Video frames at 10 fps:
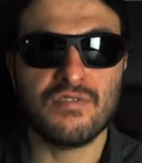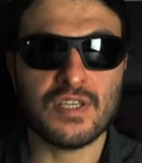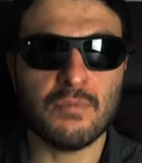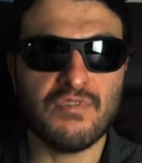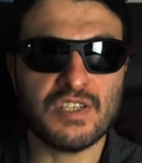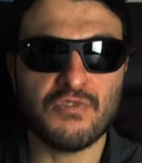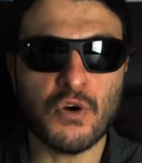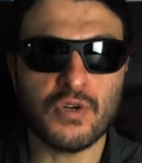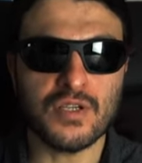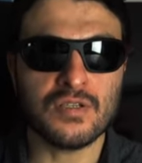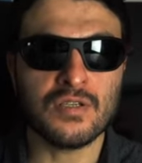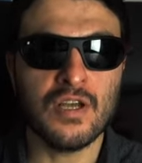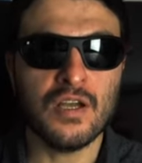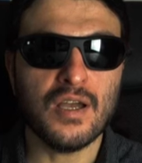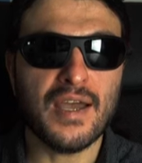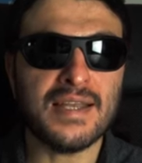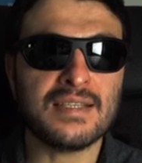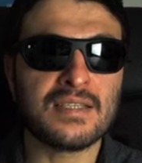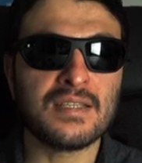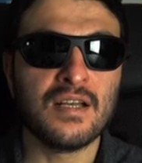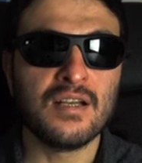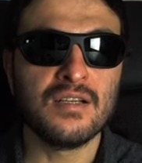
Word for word: some of its focus. It's